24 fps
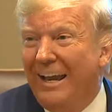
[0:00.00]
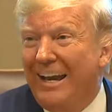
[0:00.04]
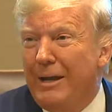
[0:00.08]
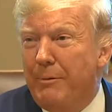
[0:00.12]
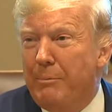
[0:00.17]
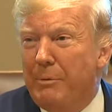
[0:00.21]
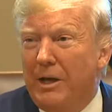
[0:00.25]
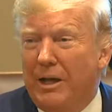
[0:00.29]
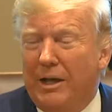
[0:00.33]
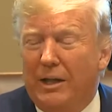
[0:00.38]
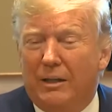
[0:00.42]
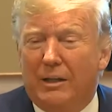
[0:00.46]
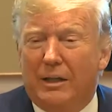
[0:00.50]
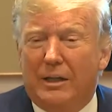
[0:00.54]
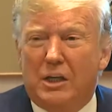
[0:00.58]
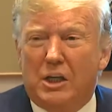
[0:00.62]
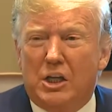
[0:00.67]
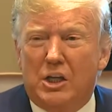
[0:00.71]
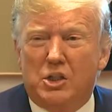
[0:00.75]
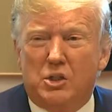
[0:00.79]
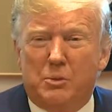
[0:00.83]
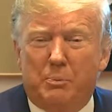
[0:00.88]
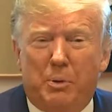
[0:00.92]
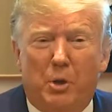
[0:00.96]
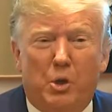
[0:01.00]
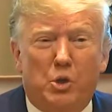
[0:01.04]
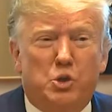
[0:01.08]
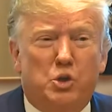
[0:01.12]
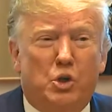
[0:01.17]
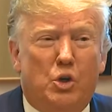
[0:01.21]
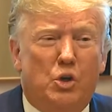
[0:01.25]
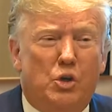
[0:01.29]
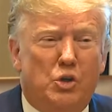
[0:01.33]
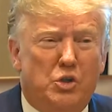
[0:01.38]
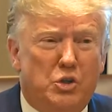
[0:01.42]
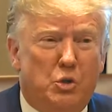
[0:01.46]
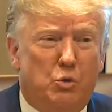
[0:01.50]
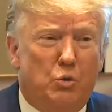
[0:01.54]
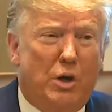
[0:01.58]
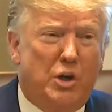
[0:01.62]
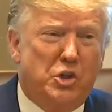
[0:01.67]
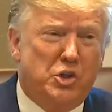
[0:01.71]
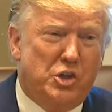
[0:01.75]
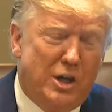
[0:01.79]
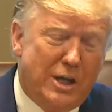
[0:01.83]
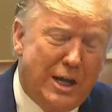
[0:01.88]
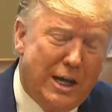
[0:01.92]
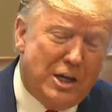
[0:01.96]
Anybody that is opposed to her is a
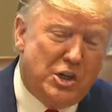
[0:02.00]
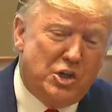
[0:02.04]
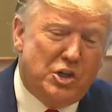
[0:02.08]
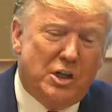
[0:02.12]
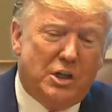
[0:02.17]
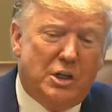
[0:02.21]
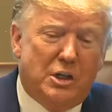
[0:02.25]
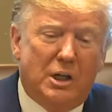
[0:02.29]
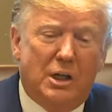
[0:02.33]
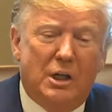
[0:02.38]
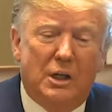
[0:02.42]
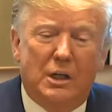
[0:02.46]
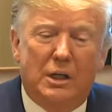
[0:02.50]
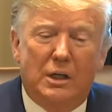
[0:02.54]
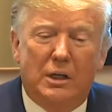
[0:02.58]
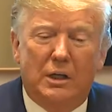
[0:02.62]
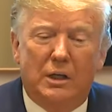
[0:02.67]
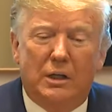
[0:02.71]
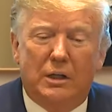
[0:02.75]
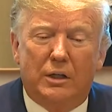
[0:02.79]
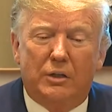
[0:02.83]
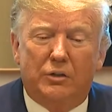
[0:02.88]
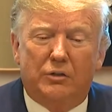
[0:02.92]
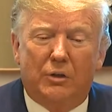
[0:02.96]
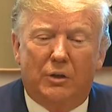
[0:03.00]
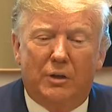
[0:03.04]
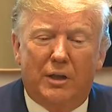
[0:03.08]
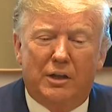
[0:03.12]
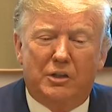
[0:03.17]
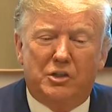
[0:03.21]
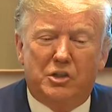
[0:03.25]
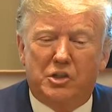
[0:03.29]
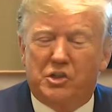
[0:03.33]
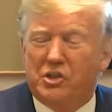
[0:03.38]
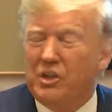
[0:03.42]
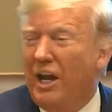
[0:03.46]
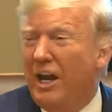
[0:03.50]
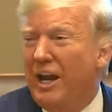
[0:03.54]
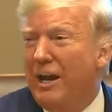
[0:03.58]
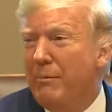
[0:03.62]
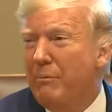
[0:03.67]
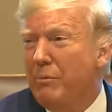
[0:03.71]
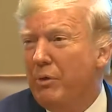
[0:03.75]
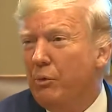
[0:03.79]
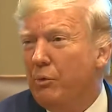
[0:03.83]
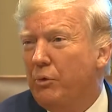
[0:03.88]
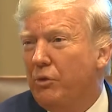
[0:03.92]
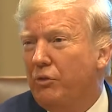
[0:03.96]
Russian agent. So that's a
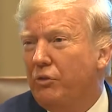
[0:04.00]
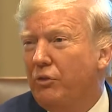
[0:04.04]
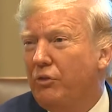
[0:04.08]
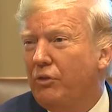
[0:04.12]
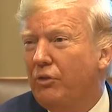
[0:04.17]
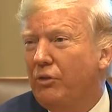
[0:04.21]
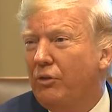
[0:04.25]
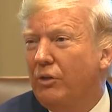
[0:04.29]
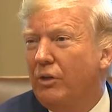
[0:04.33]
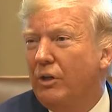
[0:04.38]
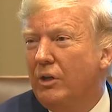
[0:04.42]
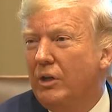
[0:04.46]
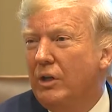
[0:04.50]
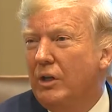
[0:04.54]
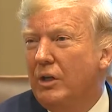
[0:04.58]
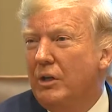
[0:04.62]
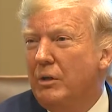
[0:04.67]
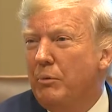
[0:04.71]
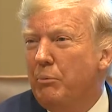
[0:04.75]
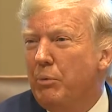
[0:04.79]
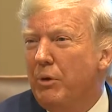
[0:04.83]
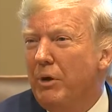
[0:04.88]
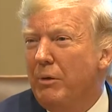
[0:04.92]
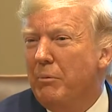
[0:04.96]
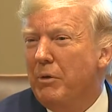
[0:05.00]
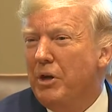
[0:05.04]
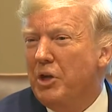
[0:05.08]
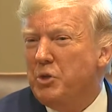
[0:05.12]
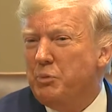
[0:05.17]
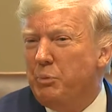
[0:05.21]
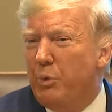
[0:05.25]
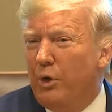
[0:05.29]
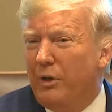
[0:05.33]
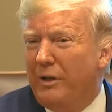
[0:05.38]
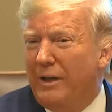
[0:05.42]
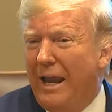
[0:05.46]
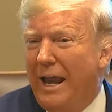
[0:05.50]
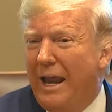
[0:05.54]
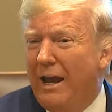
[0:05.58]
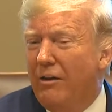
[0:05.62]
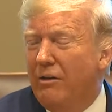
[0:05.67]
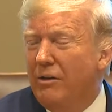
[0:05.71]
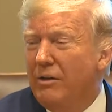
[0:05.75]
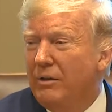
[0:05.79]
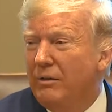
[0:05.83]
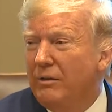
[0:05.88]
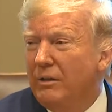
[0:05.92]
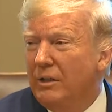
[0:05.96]
scam that was pretty much put
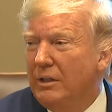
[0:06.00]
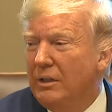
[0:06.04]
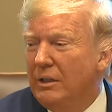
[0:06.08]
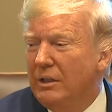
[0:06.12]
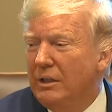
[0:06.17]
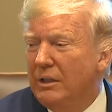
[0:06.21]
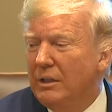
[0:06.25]
down.